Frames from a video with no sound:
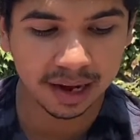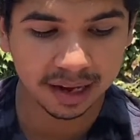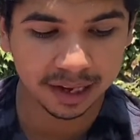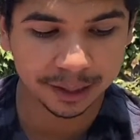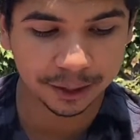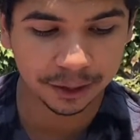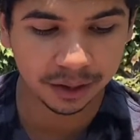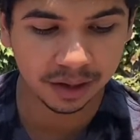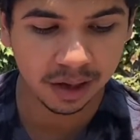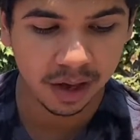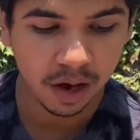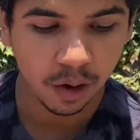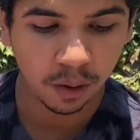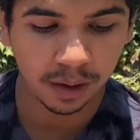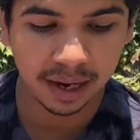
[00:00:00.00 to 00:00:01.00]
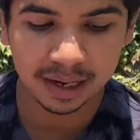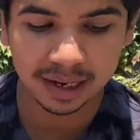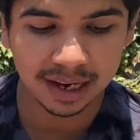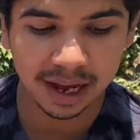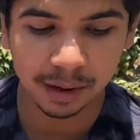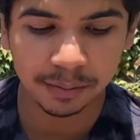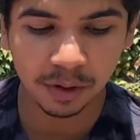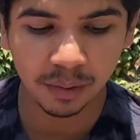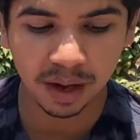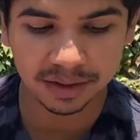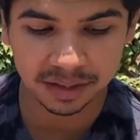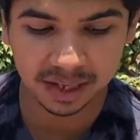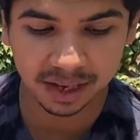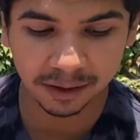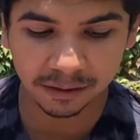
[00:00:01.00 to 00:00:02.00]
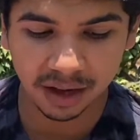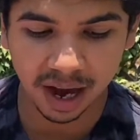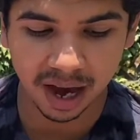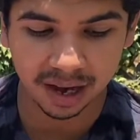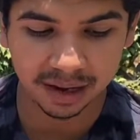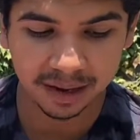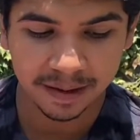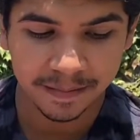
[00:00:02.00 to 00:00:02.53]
nature, or any name you want to give God,